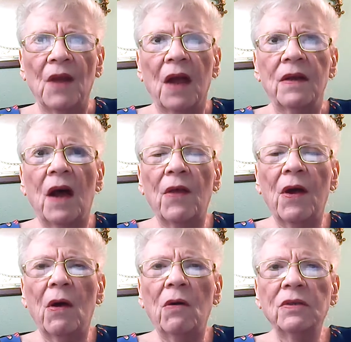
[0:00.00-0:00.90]
Now,
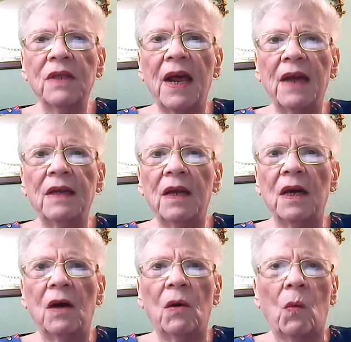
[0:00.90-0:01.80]
those that
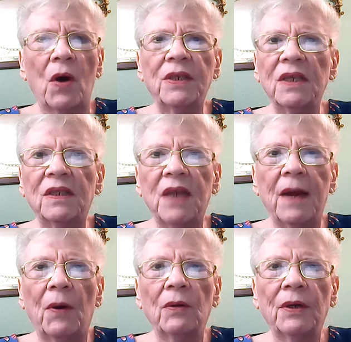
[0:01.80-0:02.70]
weren't
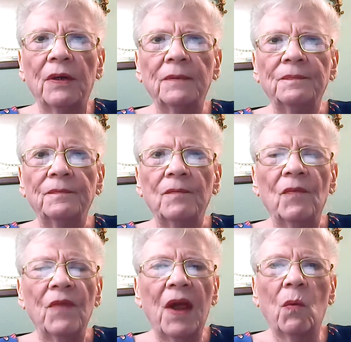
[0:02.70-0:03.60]
disabled,
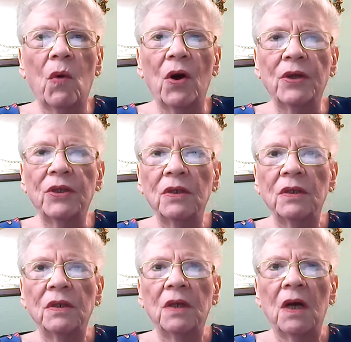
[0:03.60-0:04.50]
that worked
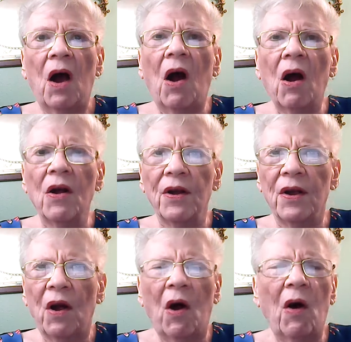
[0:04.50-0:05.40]
hard
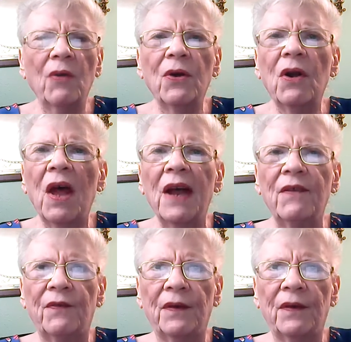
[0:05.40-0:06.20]
all their life,